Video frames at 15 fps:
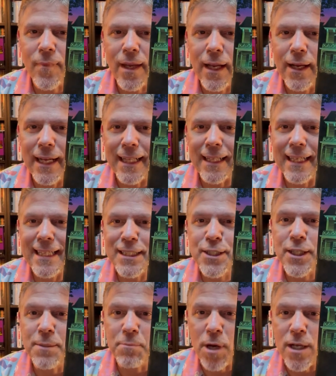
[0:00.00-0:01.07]
into
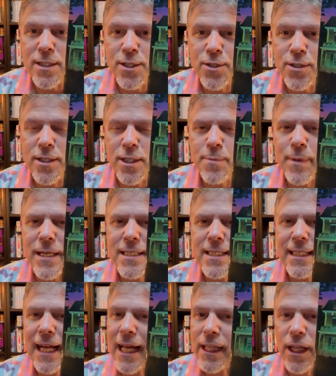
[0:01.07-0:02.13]
the monsters,
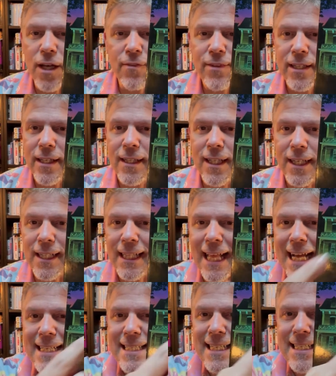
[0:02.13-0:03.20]
especially I love the
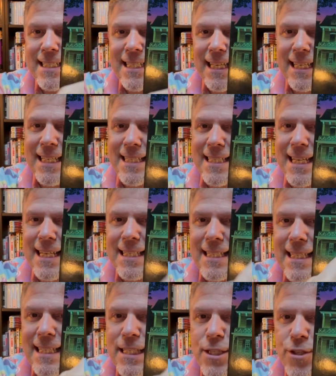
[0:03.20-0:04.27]
classics. And he says
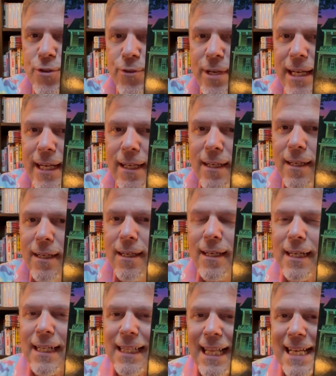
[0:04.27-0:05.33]
these three
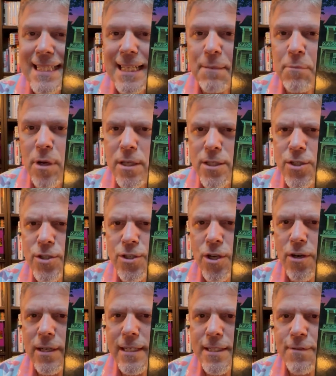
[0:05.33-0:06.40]
classic monsters
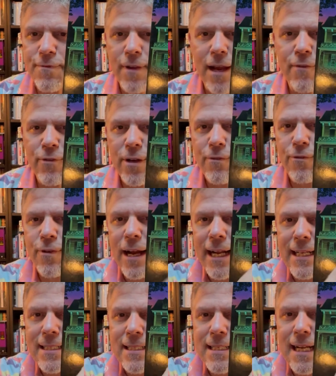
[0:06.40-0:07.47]
are his favorite:
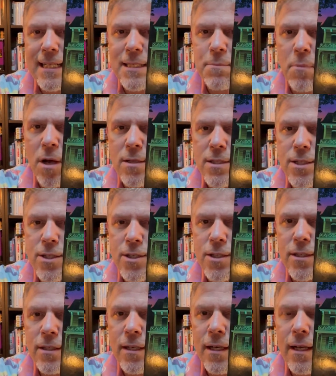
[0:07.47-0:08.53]
Frankenstein's monster,